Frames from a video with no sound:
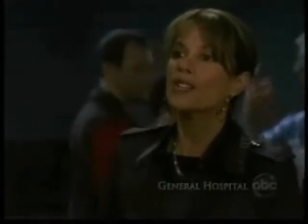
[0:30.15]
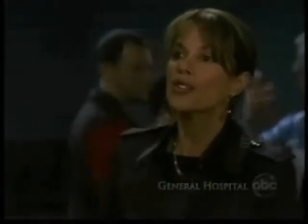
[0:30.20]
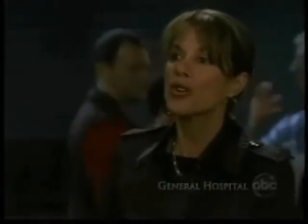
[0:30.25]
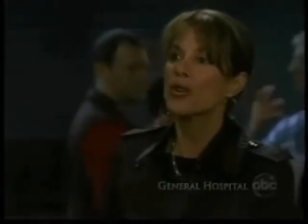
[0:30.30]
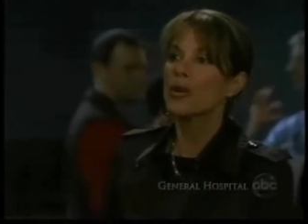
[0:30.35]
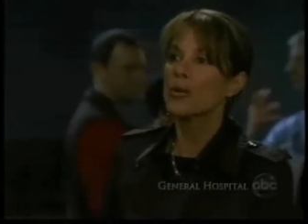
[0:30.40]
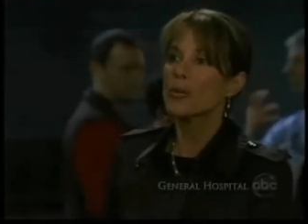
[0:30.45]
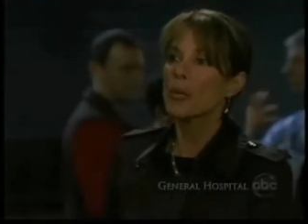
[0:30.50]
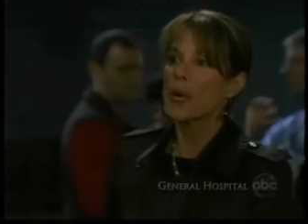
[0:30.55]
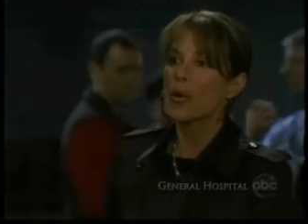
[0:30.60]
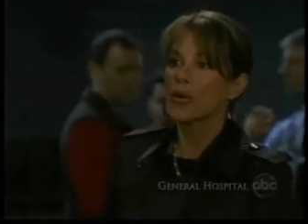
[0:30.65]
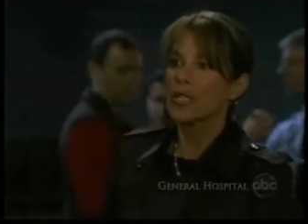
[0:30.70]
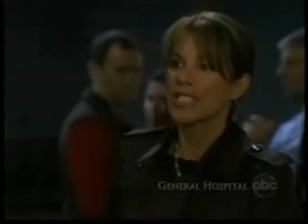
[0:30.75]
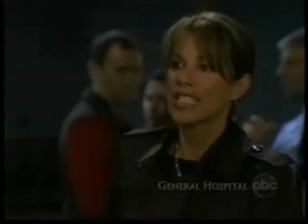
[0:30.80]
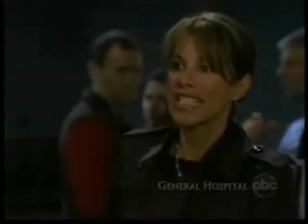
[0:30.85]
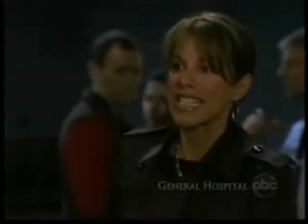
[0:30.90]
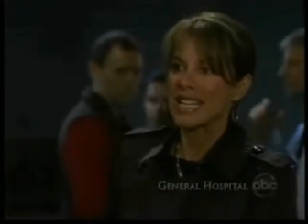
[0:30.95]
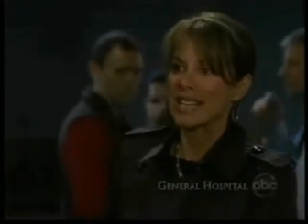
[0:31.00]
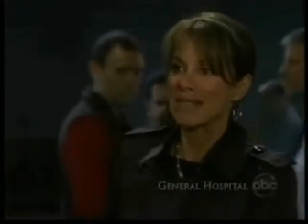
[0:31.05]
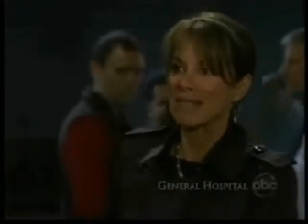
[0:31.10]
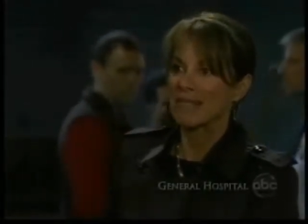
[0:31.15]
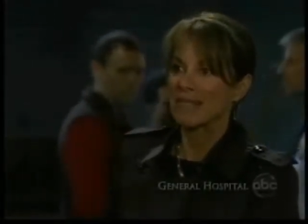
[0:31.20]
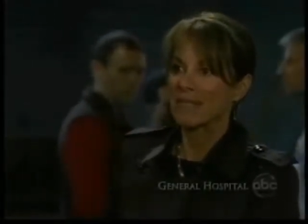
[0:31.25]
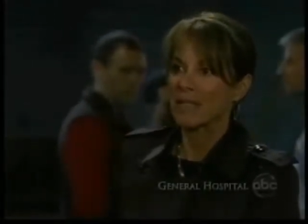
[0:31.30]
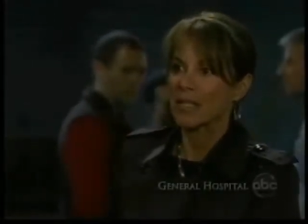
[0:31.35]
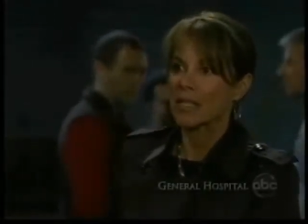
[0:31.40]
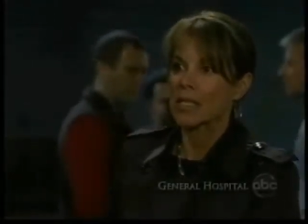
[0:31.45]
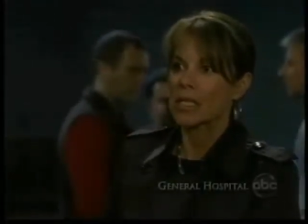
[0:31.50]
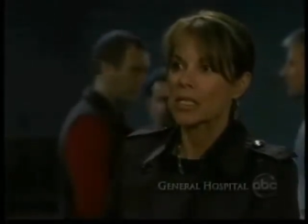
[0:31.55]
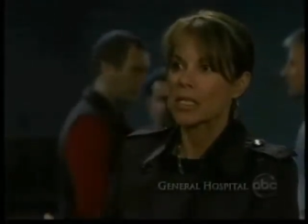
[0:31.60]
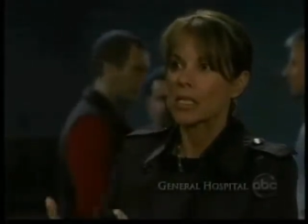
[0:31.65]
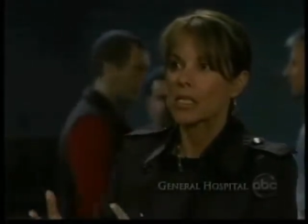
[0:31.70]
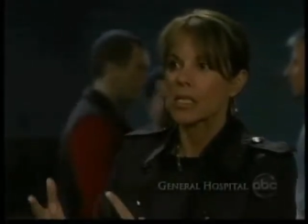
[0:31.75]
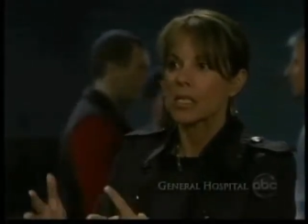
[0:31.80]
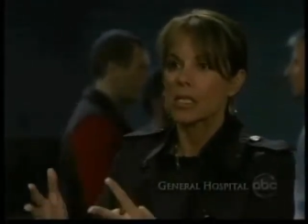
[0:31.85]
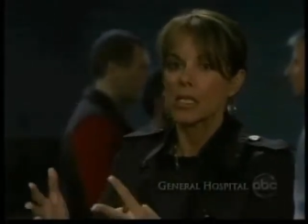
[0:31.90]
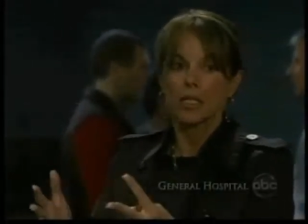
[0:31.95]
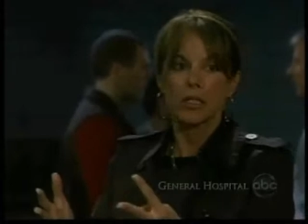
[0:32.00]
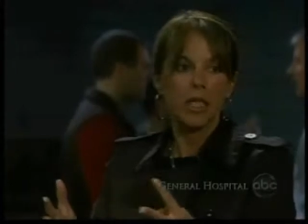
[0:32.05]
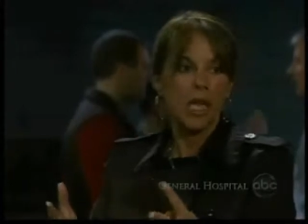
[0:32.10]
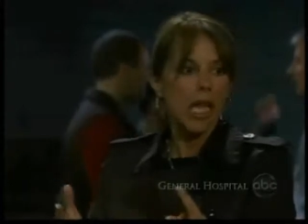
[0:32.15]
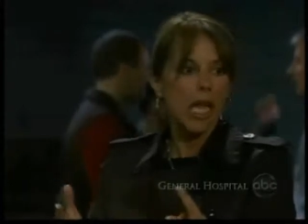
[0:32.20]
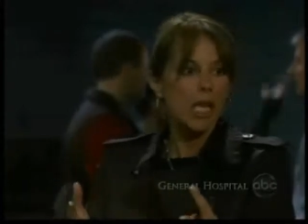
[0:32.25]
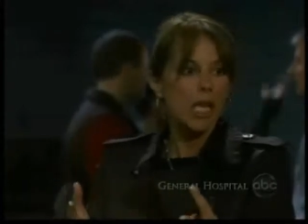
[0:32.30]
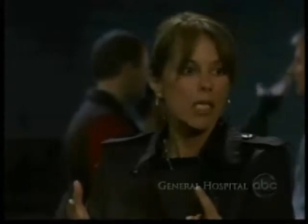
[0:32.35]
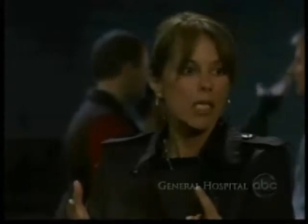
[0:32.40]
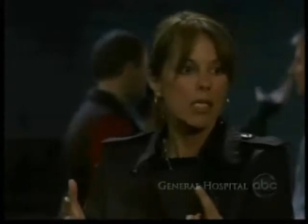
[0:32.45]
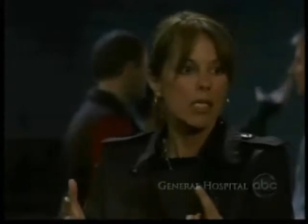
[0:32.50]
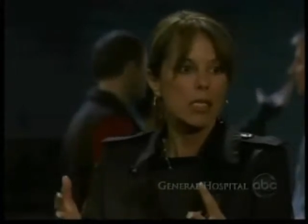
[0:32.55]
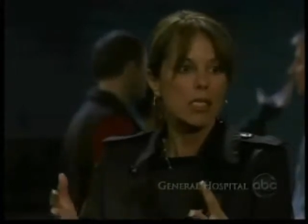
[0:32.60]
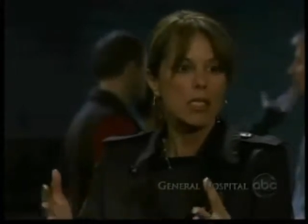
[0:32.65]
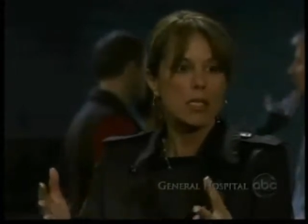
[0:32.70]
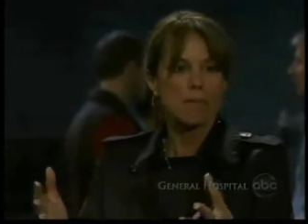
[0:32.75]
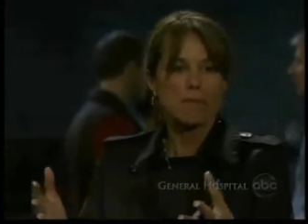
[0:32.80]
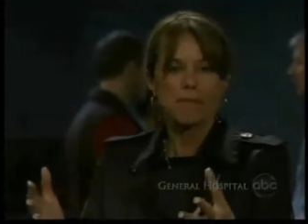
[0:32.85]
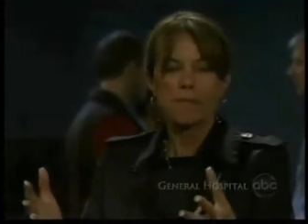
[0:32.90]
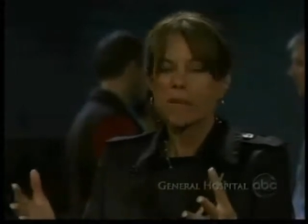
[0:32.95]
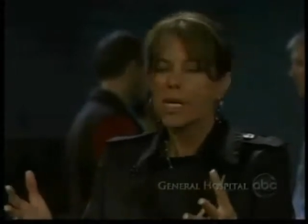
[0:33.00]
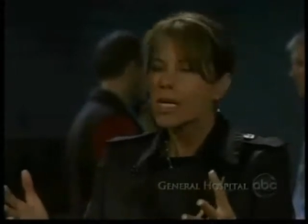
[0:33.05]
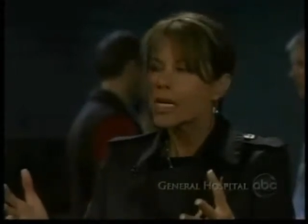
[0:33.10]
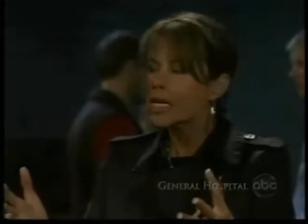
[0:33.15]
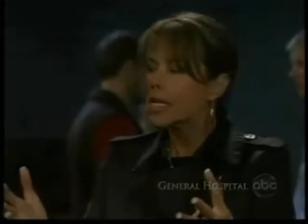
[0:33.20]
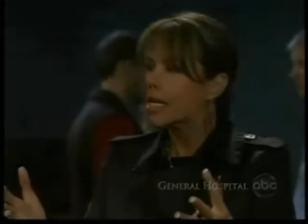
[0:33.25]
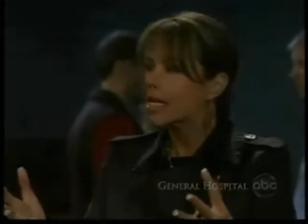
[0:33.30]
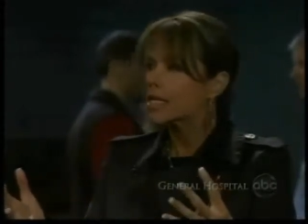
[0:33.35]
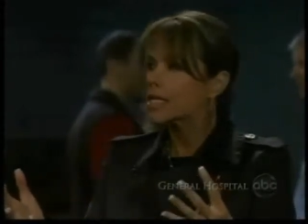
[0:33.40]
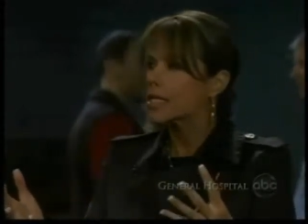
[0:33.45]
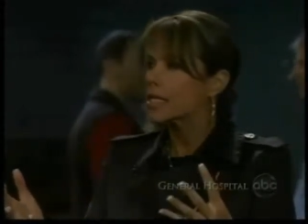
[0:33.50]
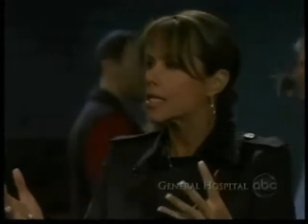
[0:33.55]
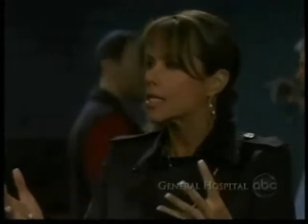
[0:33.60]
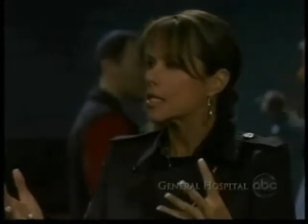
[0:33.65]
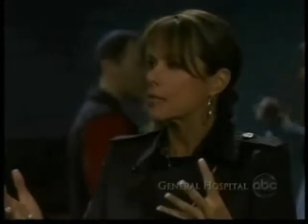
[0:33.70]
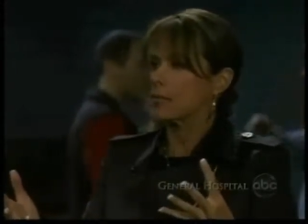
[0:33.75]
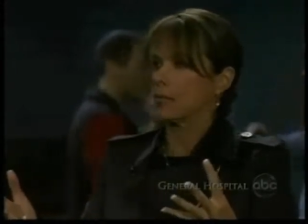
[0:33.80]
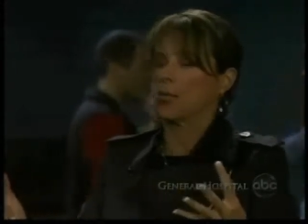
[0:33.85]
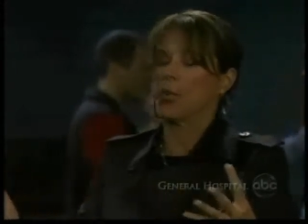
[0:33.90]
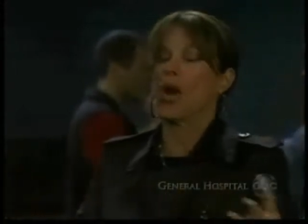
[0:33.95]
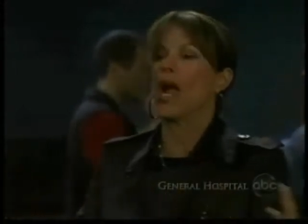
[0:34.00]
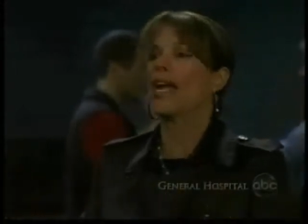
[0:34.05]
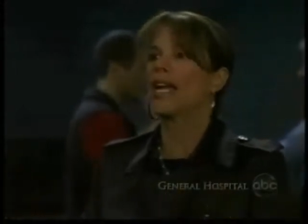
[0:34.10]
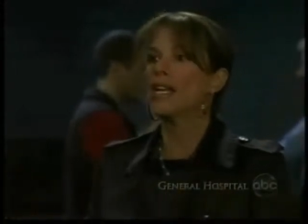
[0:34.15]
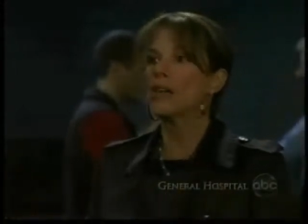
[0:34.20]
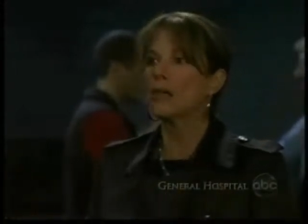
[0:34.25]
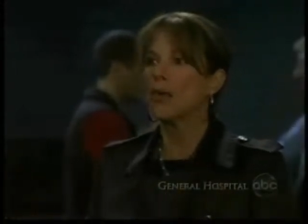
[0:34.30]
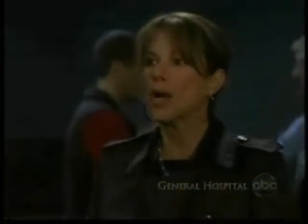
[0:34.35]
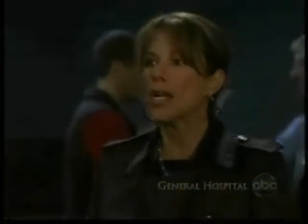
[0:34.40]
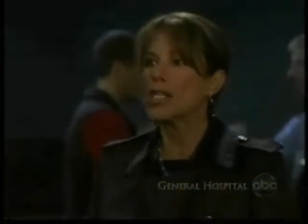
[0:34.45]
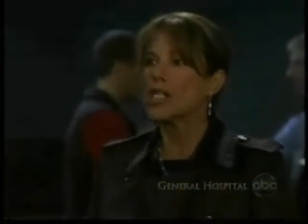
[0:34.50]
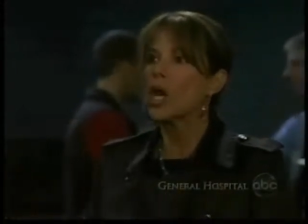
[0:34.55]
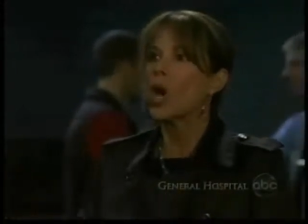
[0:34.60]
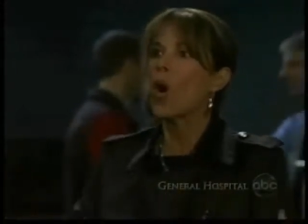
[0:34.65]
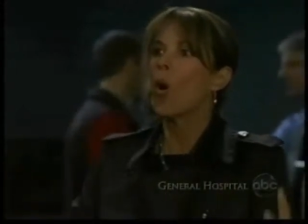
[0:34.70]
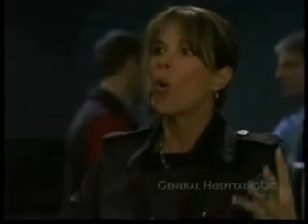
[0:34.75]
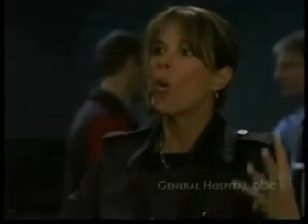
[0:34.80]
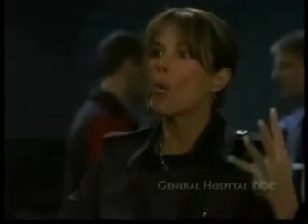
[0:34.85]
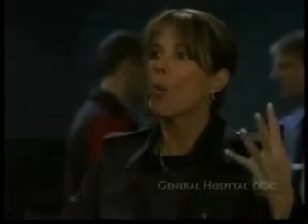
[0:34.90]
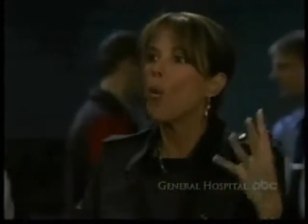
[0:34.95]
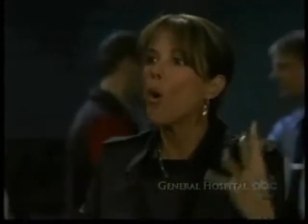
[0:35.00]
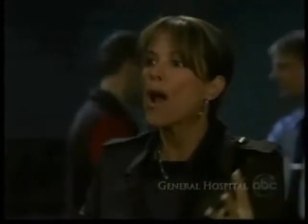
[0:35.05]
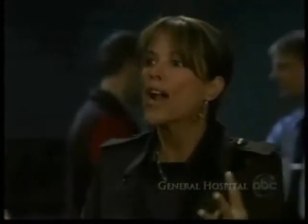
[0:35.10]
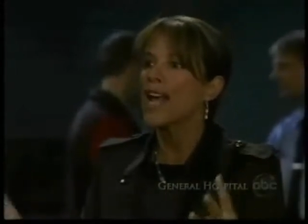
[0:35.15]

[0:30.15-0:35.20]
What is so important to them? Is it is it the land? Is it the money? Is it bragging rights?